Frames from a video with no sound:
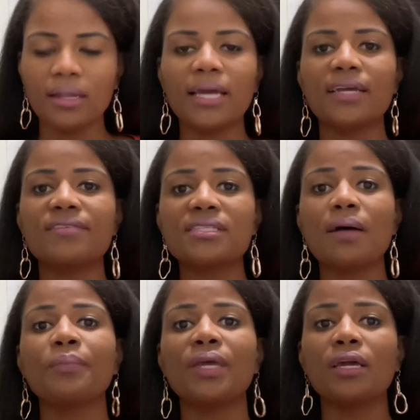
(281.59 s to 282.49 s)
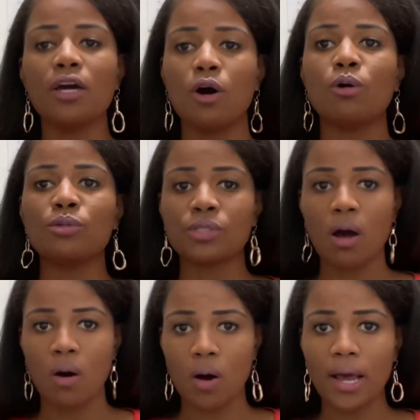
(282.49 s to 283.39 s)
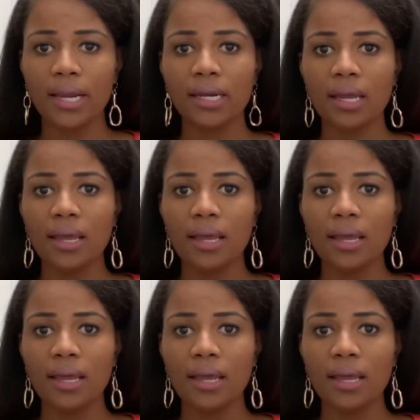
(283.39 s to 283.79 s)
Like if something goes on